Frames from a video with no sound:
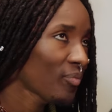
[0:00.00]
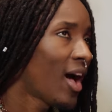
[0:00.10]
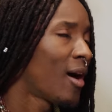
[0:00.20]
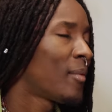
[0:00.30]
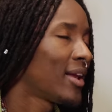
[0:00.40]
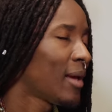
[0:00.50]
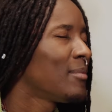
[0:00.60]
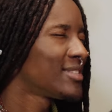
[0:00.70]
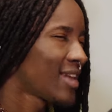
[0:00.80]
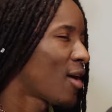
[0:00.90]
her name
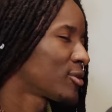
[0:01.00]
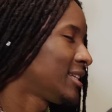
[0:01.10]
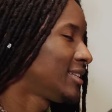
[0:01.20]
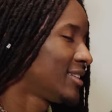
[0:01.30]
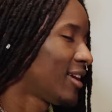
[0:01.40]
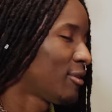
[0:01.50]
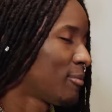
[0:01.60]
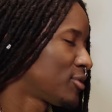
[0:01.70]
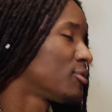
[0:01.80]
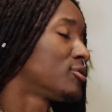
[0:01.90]
is now Sita Devi,
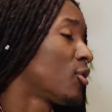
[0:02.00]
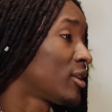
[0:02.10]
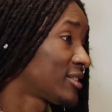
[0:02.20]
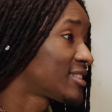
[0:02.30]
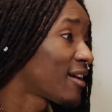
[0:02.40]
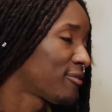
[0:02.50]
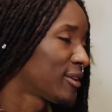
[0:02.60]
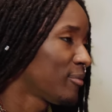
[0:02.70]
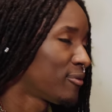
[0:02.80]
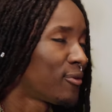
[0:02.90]
but she was known as
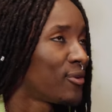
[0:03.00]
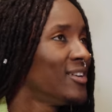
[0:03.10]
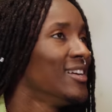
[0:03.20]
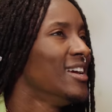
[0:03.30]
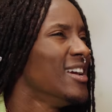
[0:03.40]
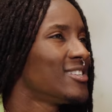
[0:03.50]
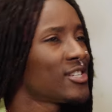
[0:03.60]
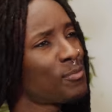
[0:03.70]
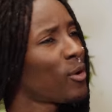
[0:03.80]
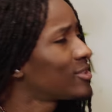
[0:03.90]
Stephanie before. She
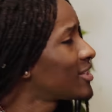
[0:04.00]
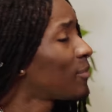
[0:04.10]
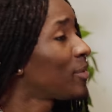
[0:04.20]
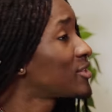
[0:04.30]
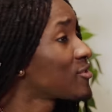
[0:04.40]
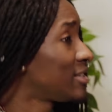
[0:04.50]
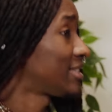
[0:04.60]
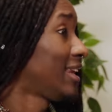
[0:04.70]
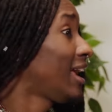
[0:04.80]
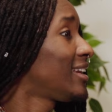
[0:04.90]
just posted a picture of
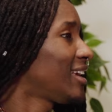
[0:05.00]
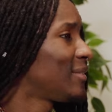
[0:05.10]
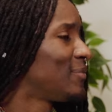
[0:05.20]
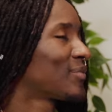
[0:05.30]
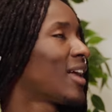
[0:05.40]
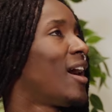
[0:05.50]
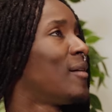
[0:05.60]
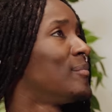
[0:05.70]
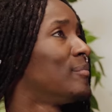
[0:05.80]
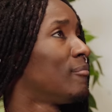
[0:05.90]
this lady
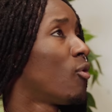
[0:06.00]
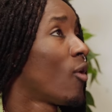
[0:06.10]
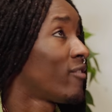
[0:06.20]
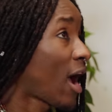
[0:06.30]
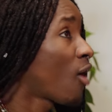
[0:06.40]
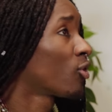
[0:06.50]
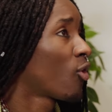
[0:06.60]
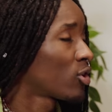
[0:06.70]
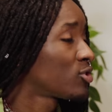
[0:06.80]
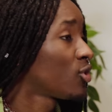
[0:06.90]
who I've now
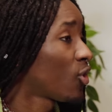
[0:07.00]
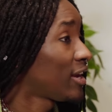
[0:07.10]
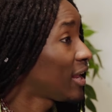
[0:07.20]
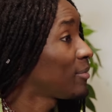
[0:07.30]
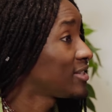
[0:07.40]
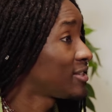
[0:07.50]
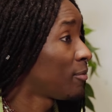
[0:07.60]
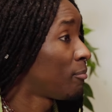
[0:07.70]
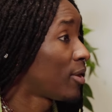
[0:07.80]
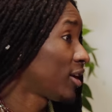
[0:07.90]
got to know. Her name is
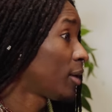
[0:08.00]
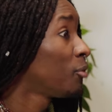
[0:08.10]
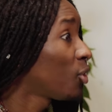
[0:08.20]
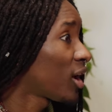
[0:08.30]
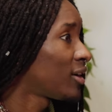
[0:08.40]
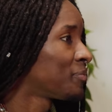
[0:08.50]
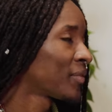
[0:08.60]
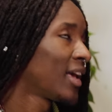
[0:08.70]
Mother Yamuna.